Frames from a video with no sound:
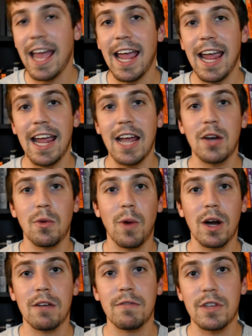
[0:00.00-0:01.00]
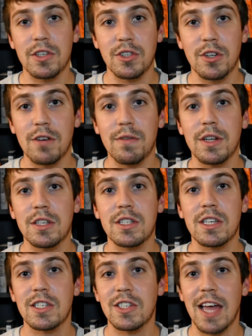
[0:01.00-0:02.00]
and one of the
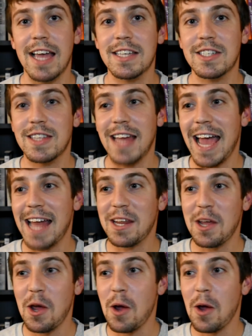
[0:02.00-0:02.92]
servants says that